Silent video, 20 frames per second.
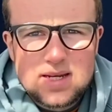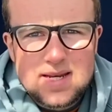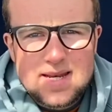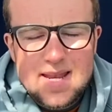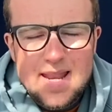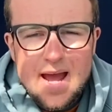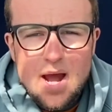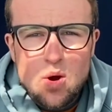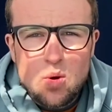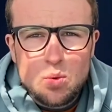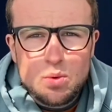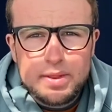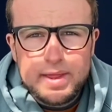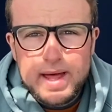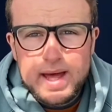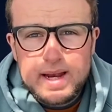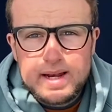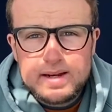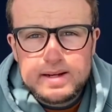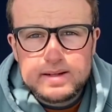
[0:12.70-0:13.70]
now
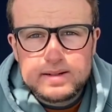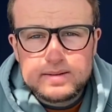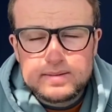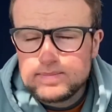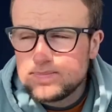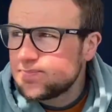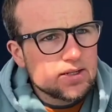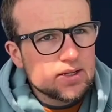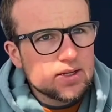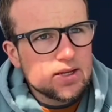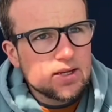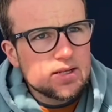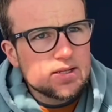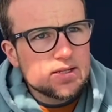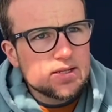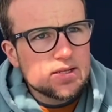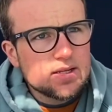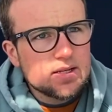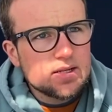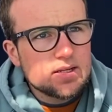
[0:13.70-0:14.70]
then,
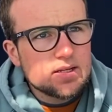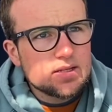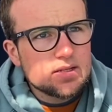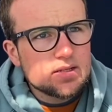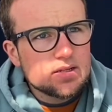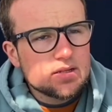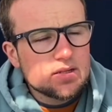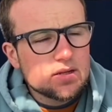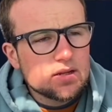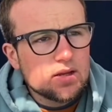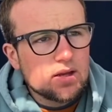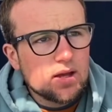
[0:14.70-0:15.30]
it is